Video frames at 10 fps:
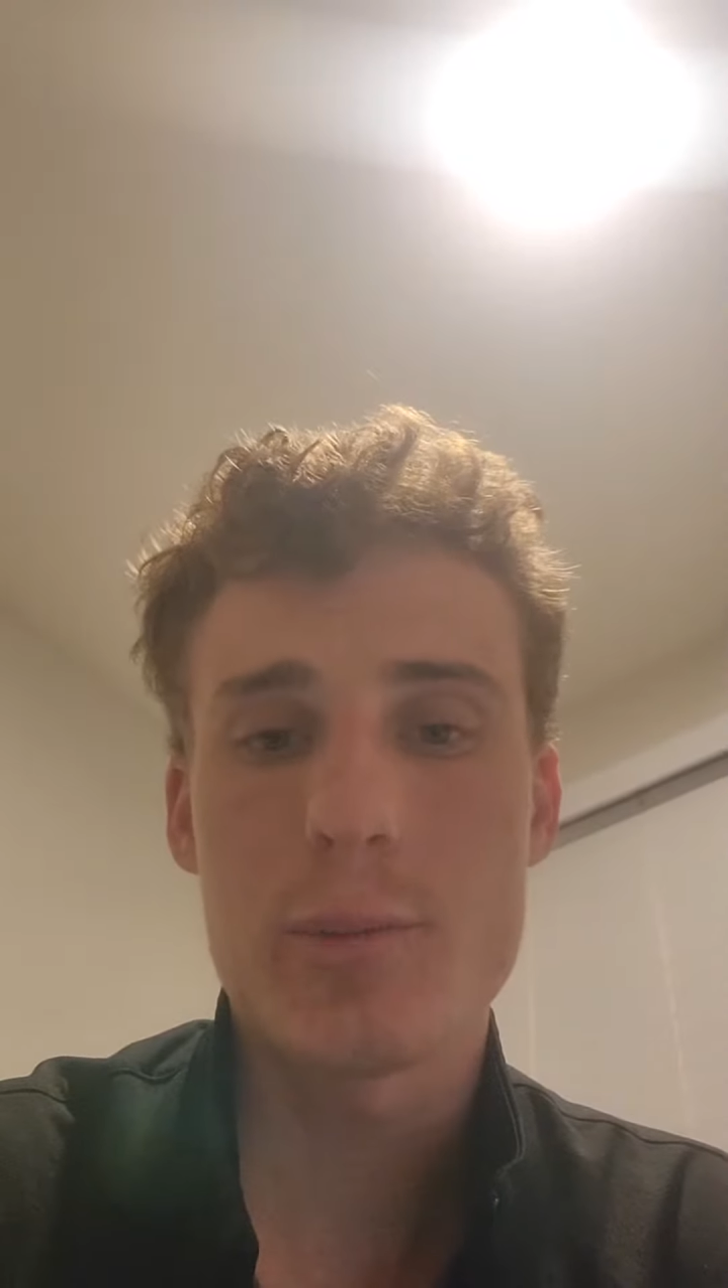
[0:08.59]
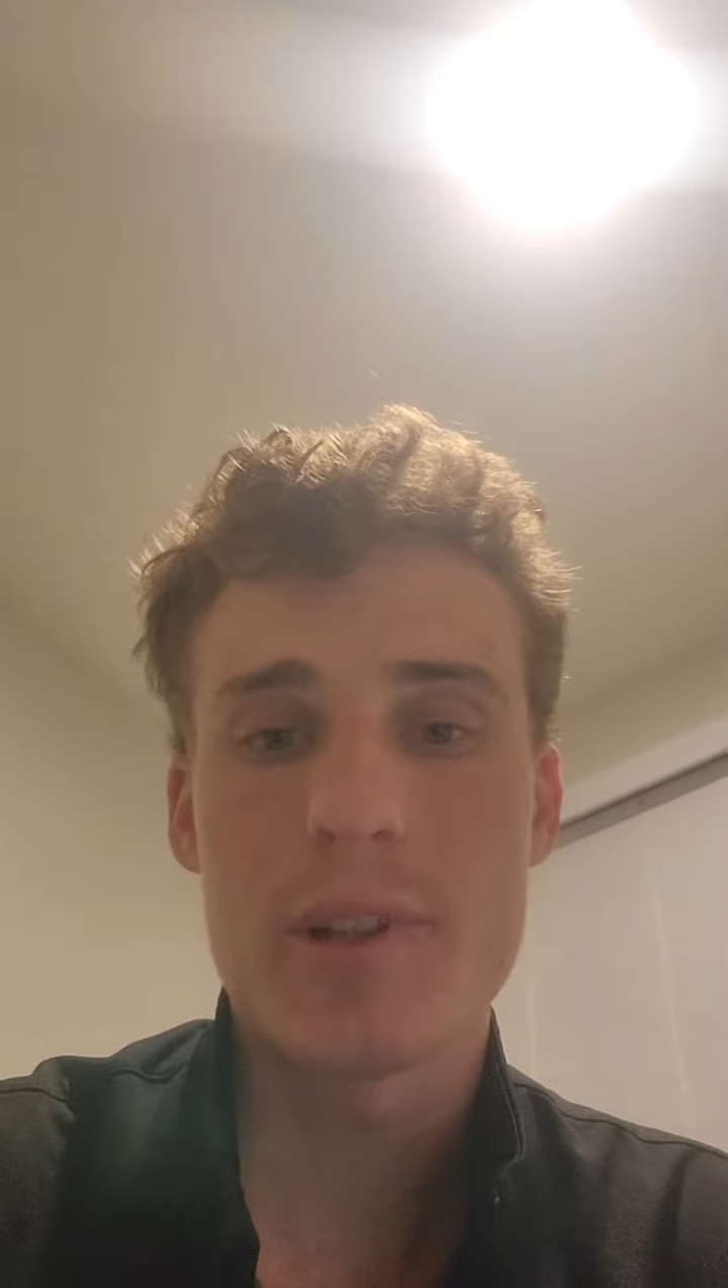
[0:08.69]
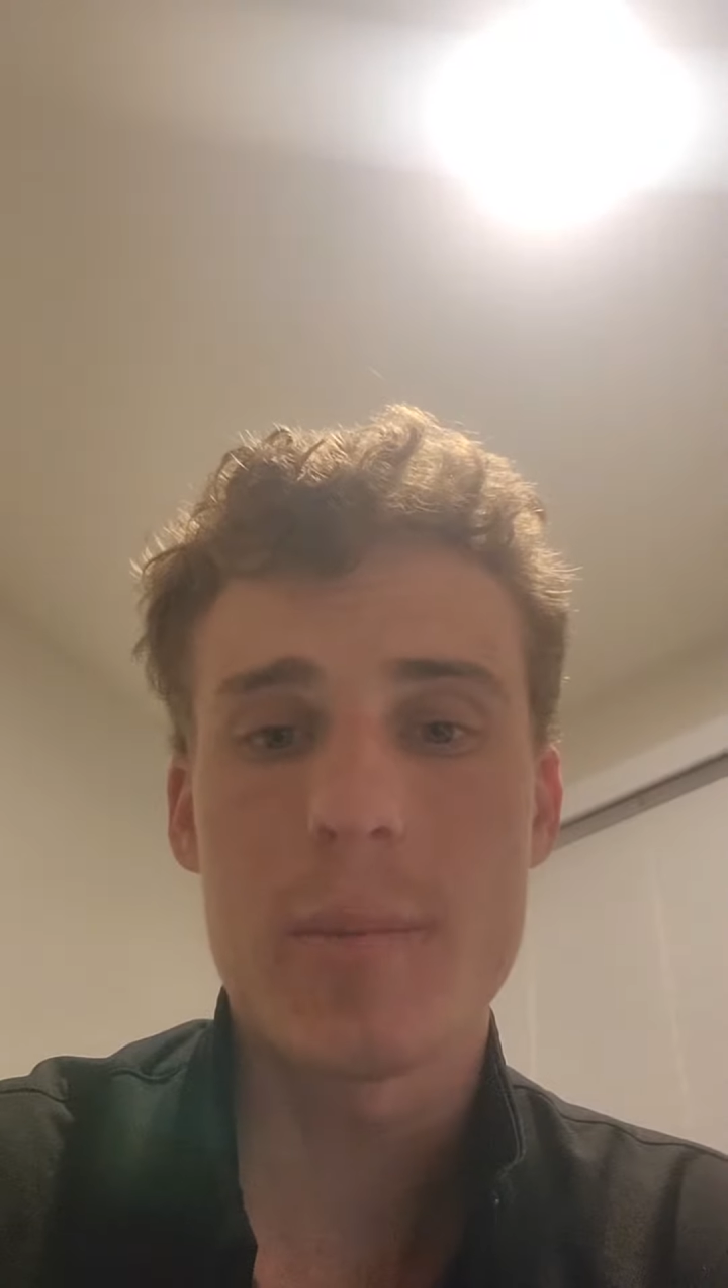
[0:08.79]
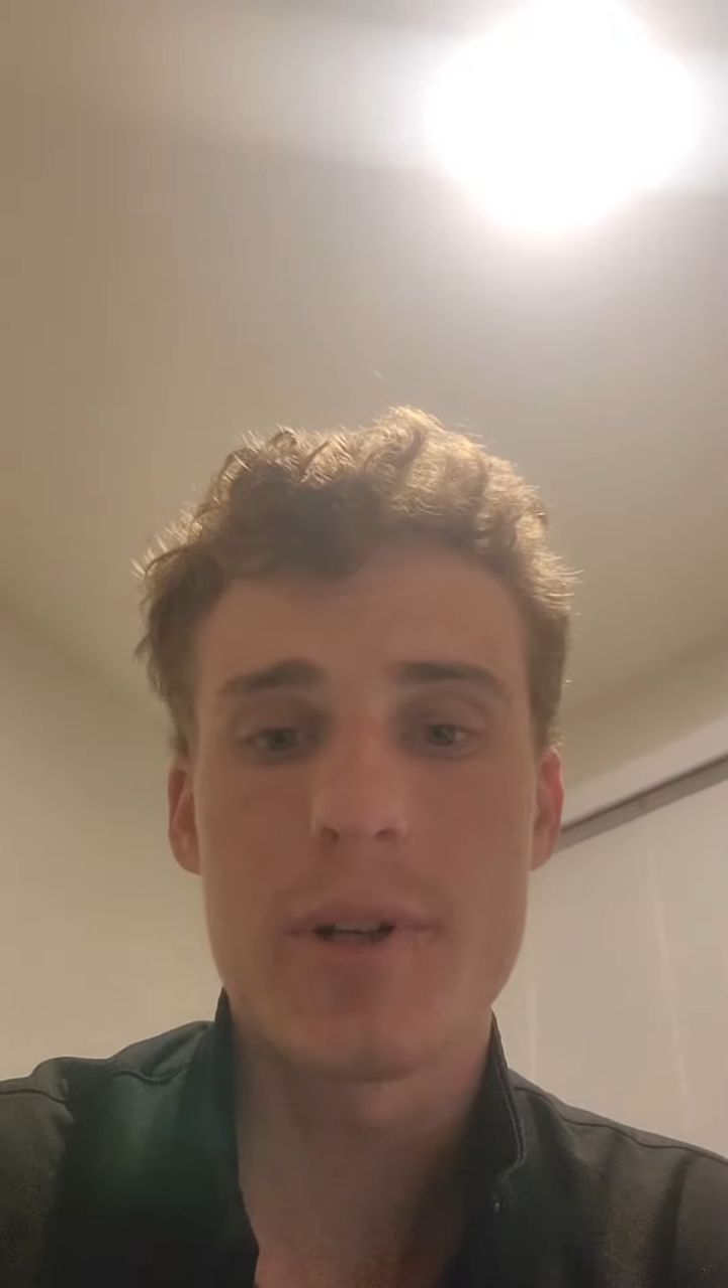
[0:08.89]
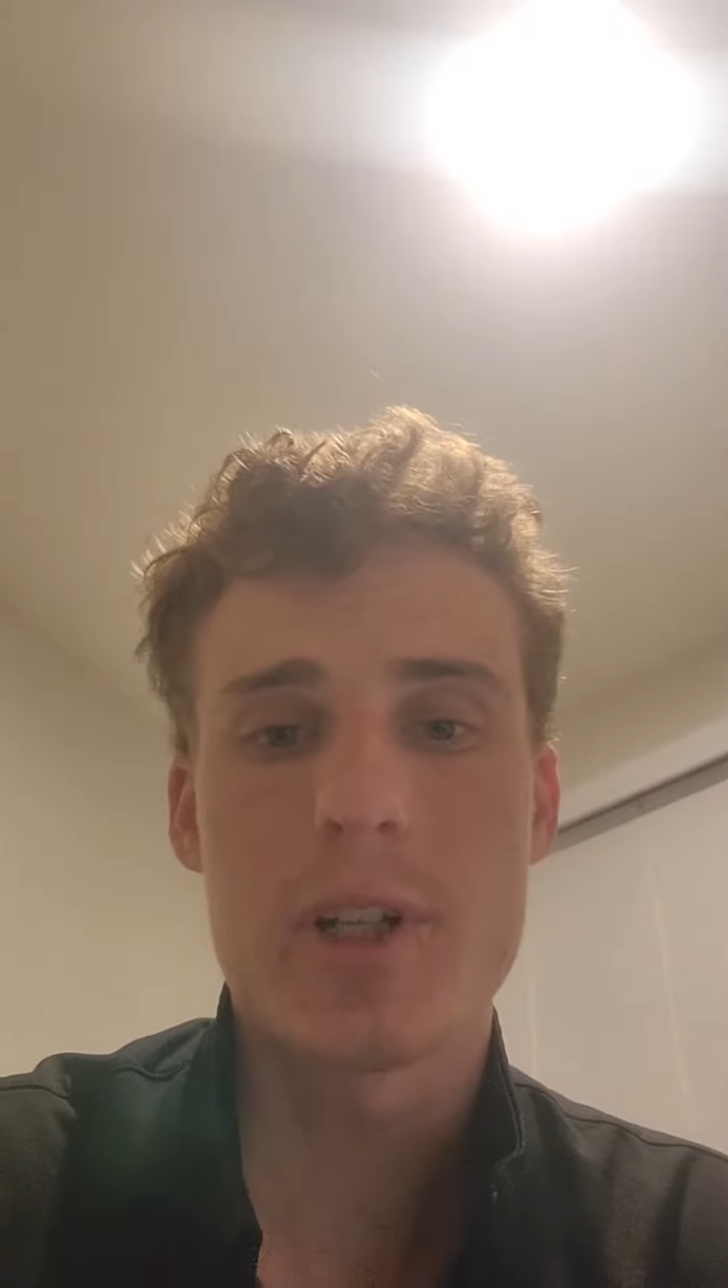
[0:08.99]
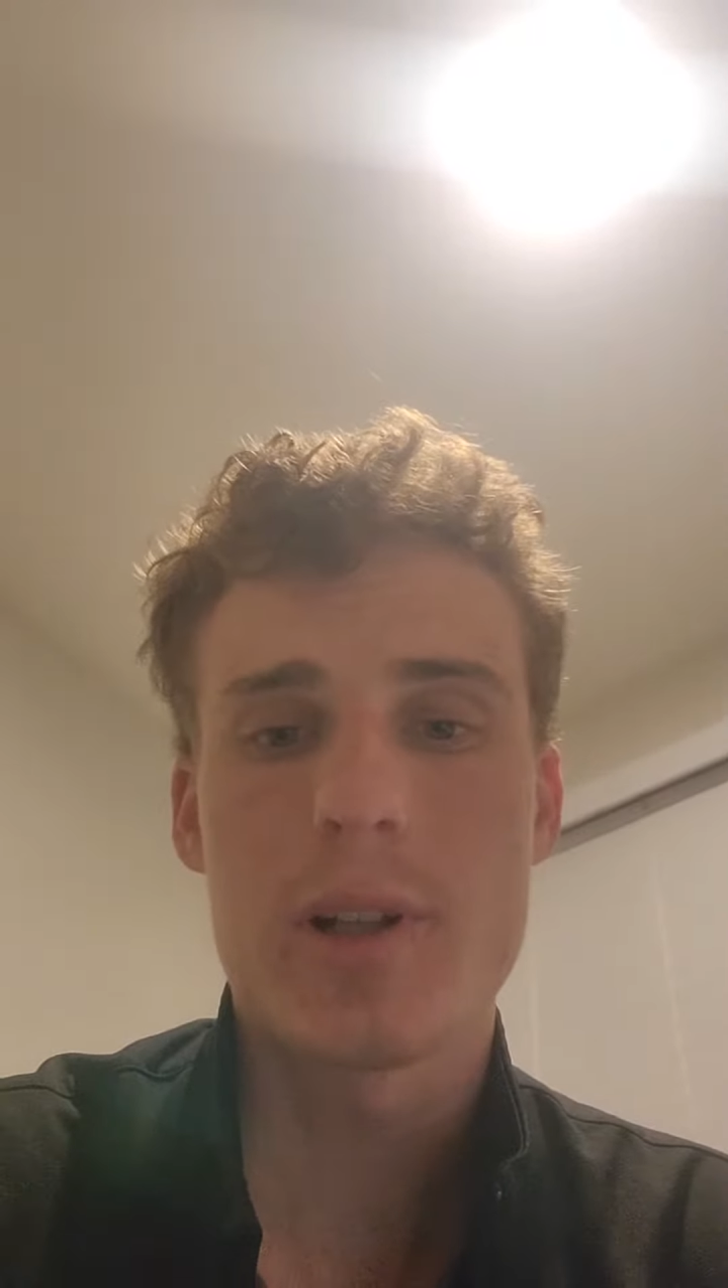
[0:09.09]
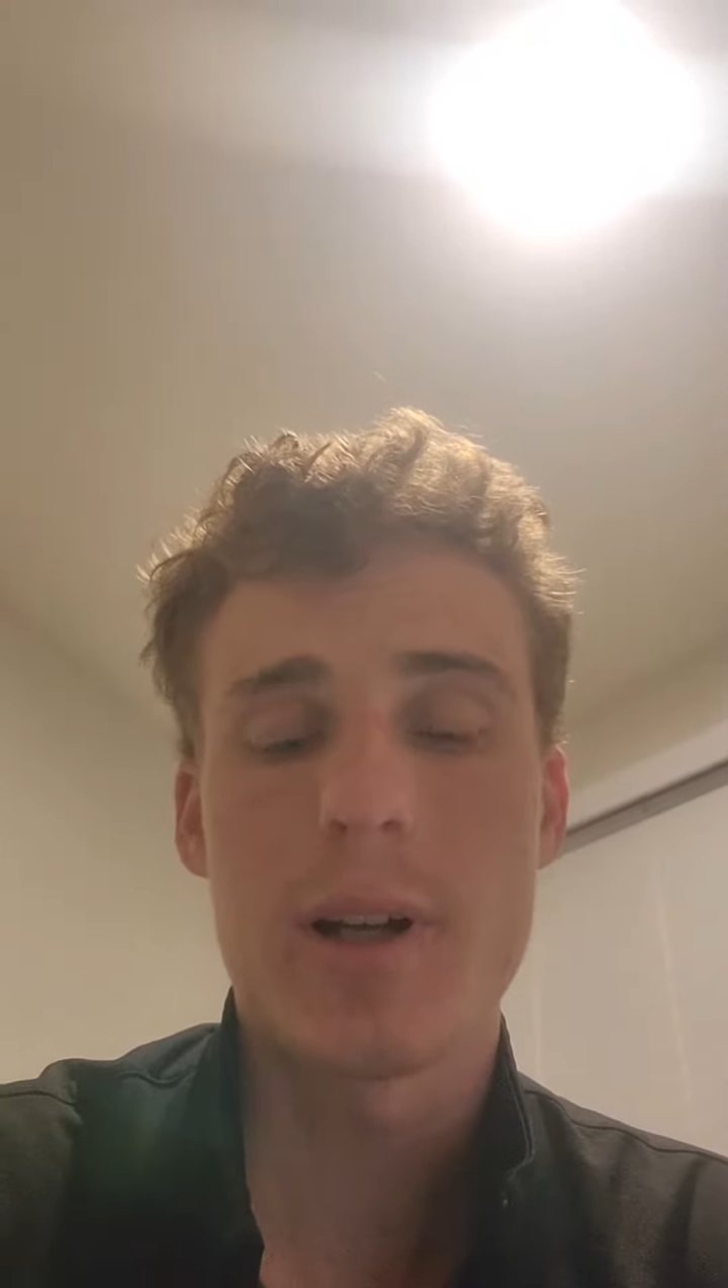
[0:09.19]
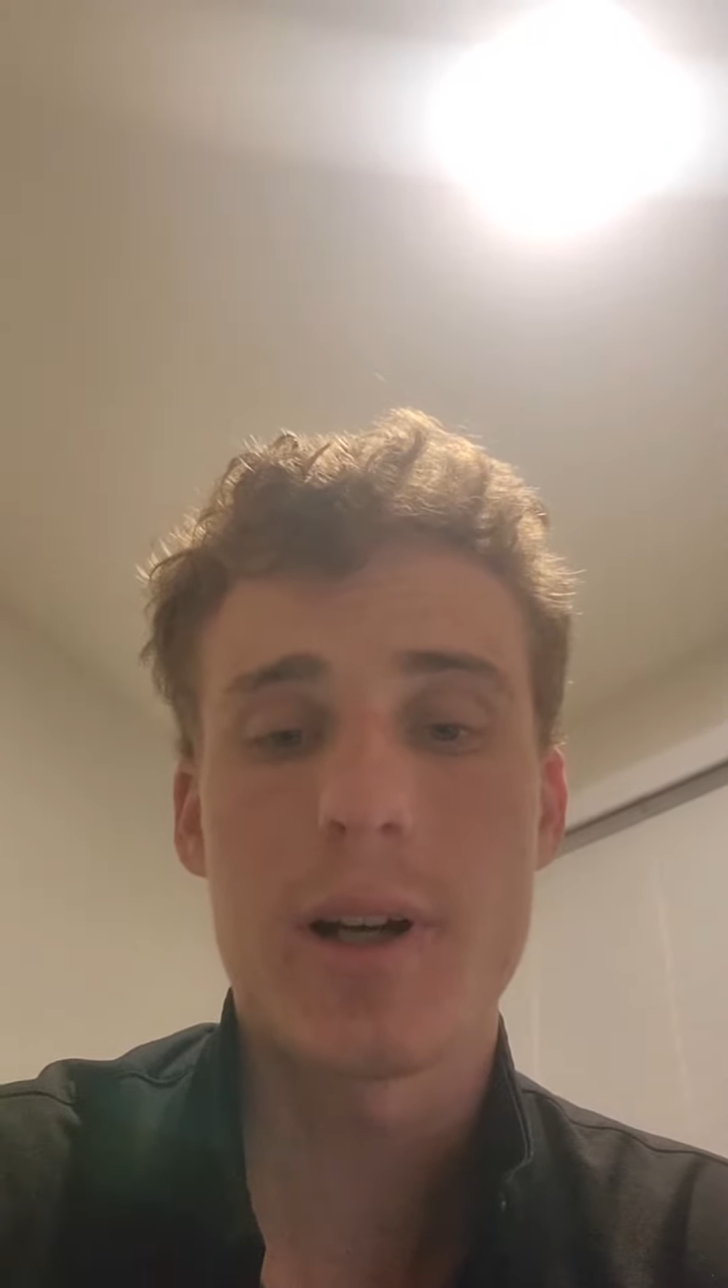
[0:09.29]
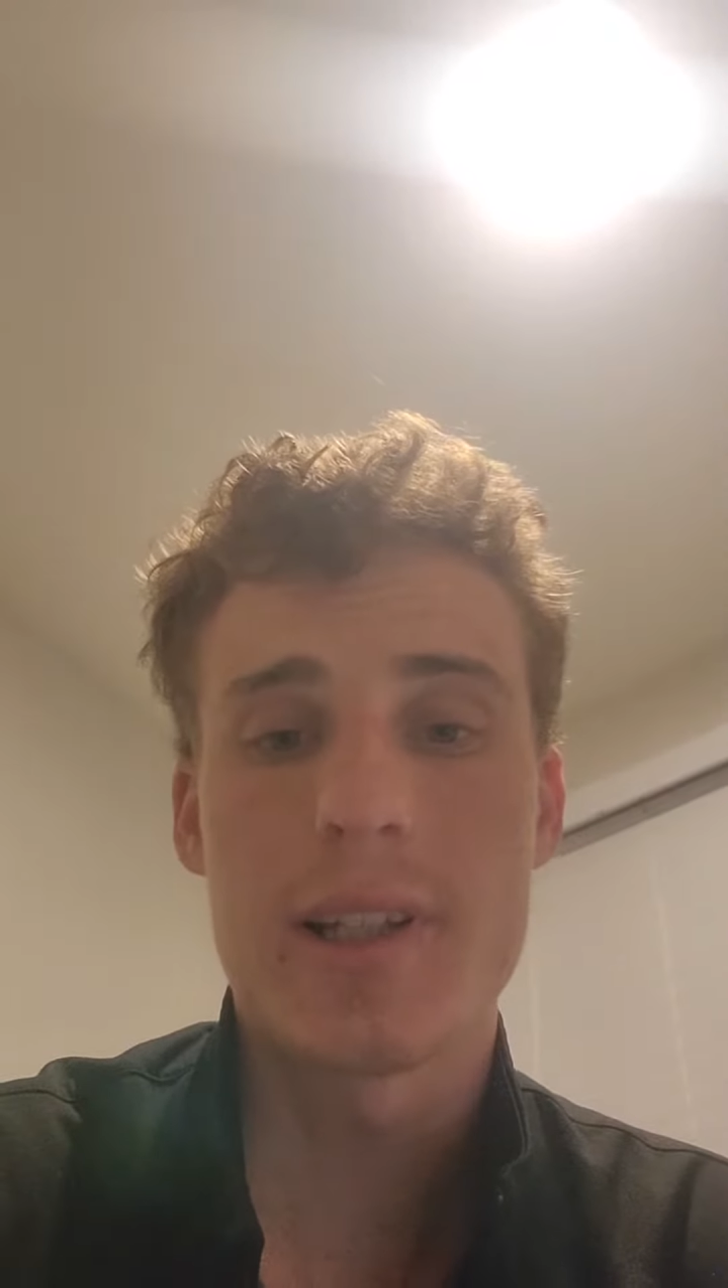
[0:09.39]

with the pitch clock,